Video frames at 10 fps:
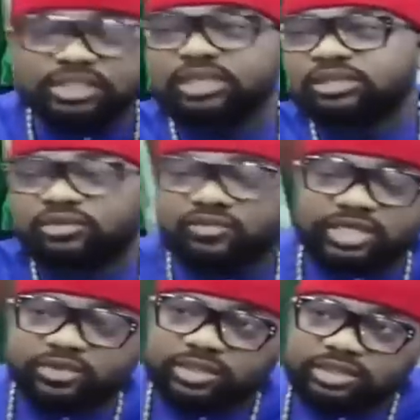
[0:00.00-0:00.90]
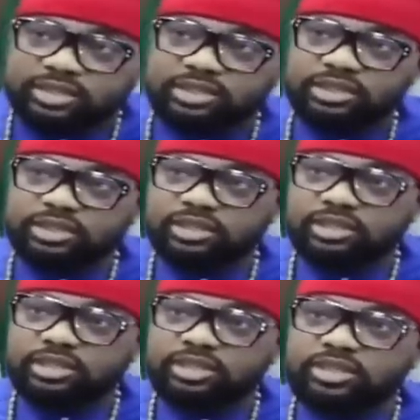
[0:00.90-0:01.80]
president or vice president.
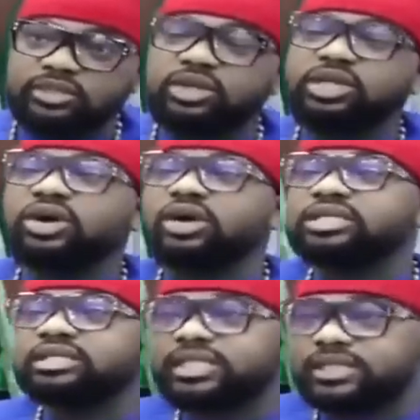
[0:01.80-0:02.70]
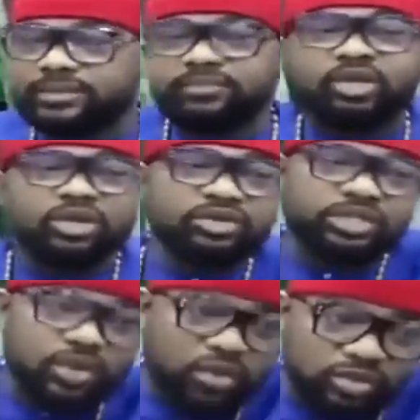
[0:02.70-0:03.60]
So in all these things, you
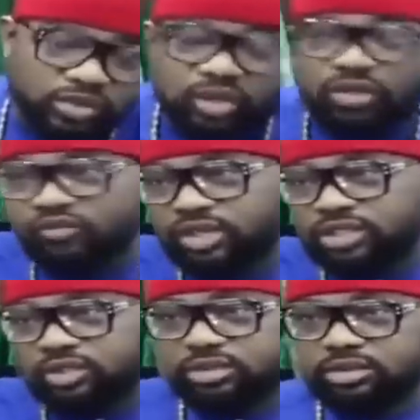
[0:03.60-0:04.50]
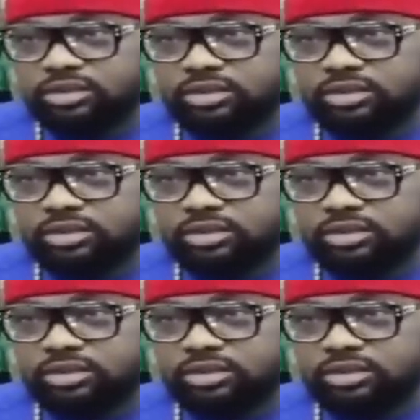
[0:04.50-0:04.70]
still went to the convention.